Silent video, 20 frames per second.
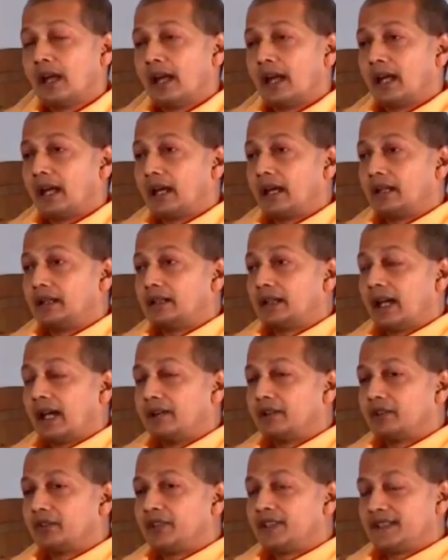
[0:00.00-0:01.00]
And
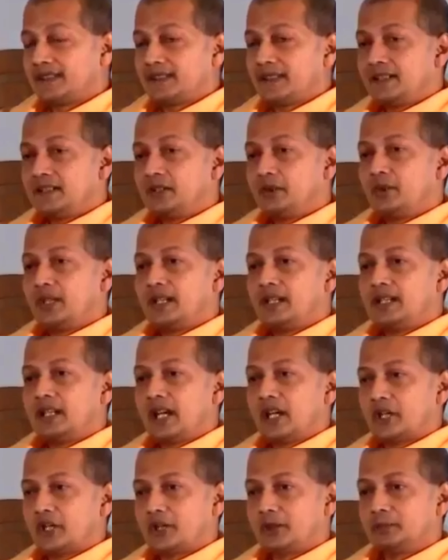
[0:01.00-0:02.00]
I was visiting New Delhi
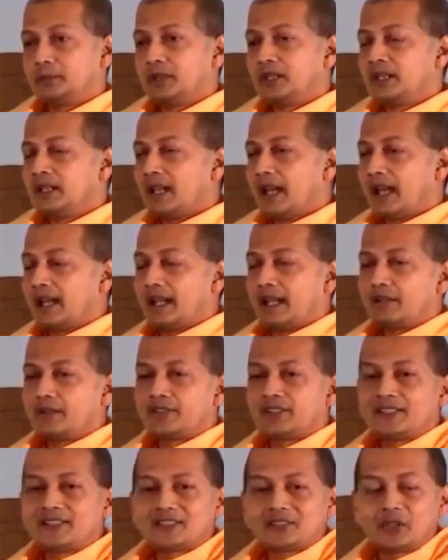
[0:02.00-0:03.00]
ashram, and I
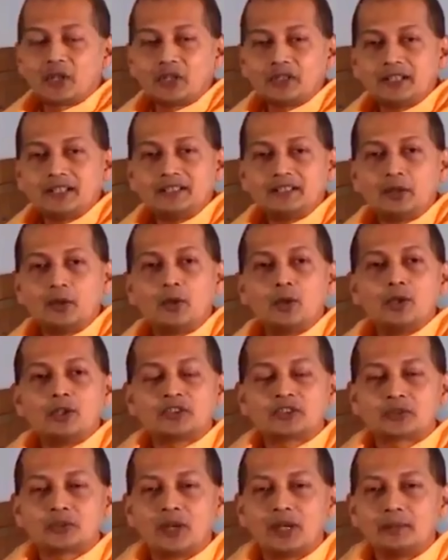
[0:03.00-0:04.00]
was escorting the
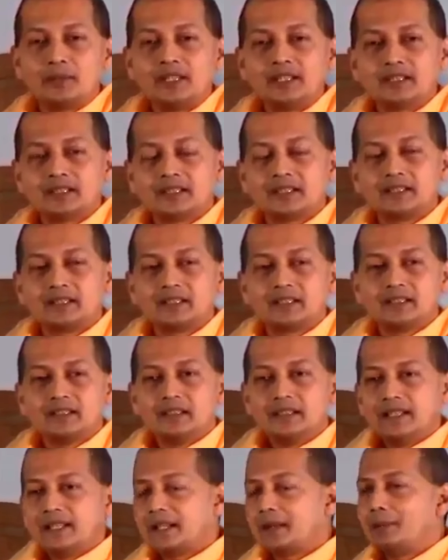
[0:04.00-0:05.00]
old Swami.
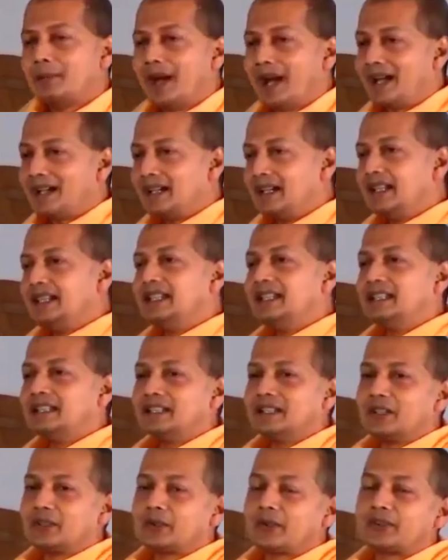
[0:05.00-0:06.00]
He had a bad knee.
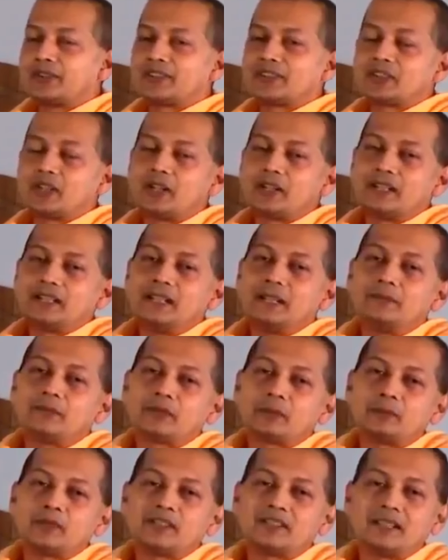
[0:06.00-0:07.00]
So I was escorting him
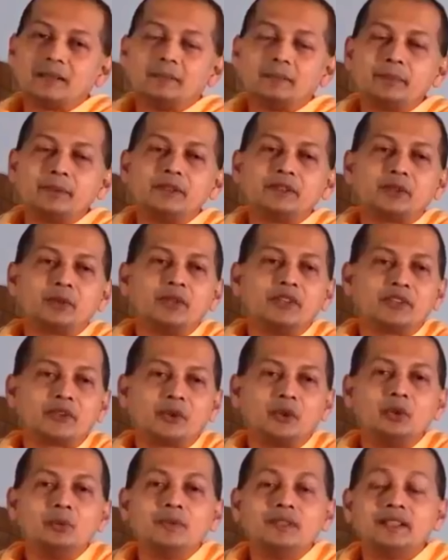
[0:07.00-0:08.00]
from the temple to
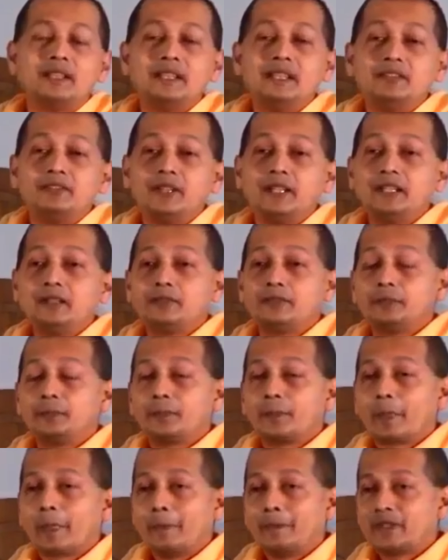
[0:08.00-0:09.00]
his room in the evening,
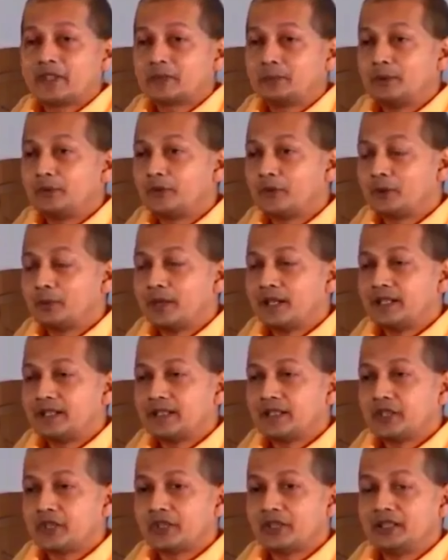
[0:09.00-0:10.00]
just before
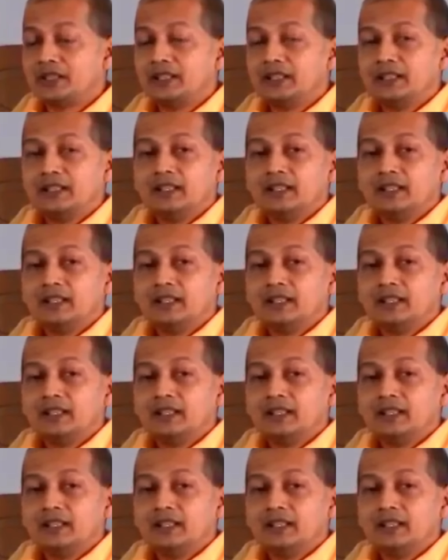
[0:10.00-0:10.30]
meditation.